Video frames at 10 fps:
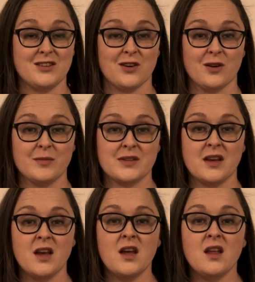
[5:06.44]
the terms?
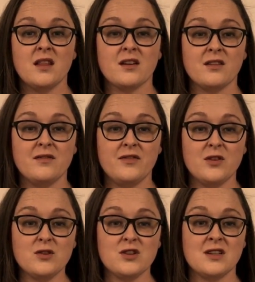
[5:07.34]
The
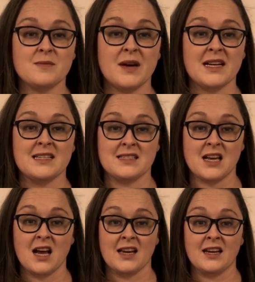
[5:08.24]
confusion is by
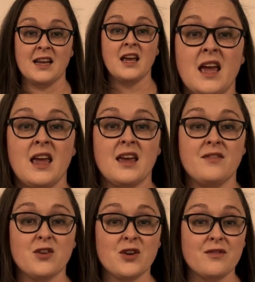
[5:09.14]
design.
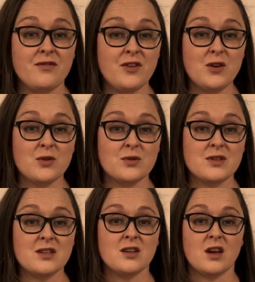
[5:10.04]
If you're
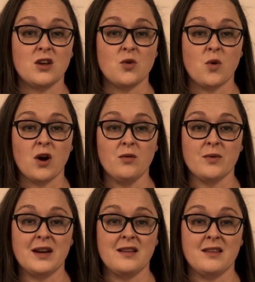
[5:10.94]
confused, you aren't
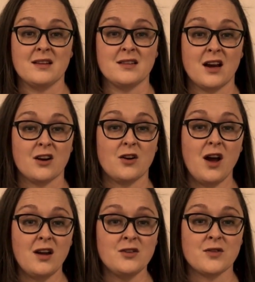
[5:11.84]
reading the entire
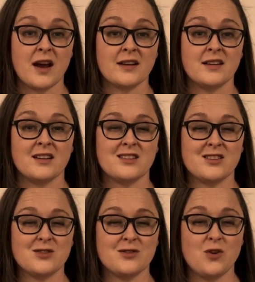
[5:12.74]
contract and
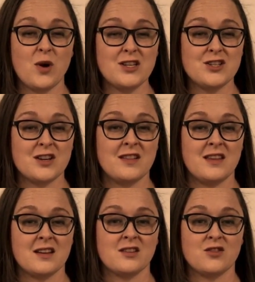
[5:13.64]
questioning
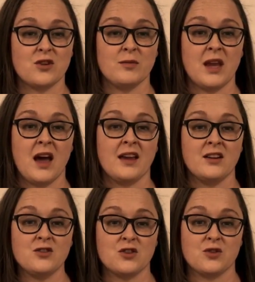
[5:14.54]
the extremely high
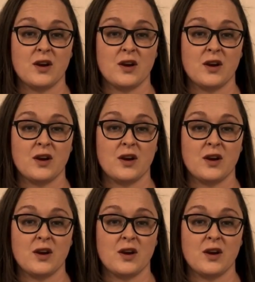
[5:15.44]
interest